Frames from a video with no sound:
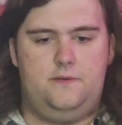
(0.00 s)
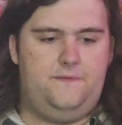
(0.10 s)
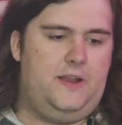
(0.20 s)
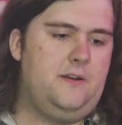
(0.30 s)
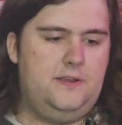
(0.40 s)

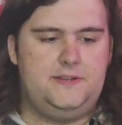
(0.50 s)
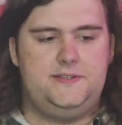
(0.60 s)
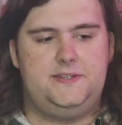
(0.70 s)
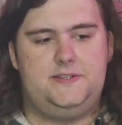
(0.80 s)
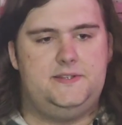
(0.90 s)
firing
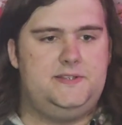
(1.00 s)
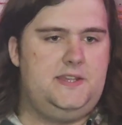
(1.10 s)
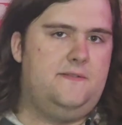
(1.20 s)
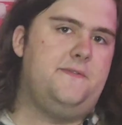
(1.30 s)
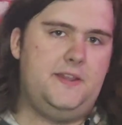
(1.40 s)

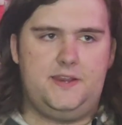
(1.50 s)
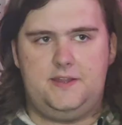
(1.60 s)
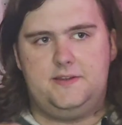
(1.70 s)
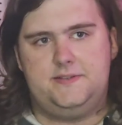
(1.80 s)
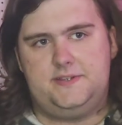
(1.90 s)
consistency,
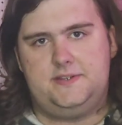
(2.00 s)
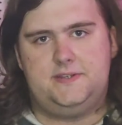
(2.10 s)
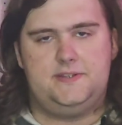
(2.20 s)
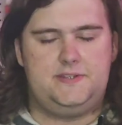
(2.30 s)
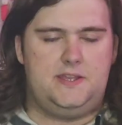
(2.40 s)
feeding
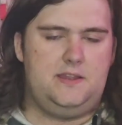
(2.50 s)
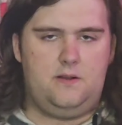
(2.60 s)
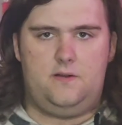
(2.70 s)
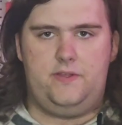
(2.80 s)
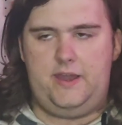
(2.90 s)
consistency,
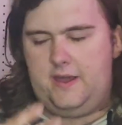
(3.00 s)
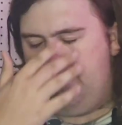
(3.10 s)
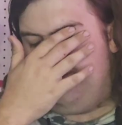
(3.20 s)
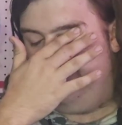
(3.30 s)
all that.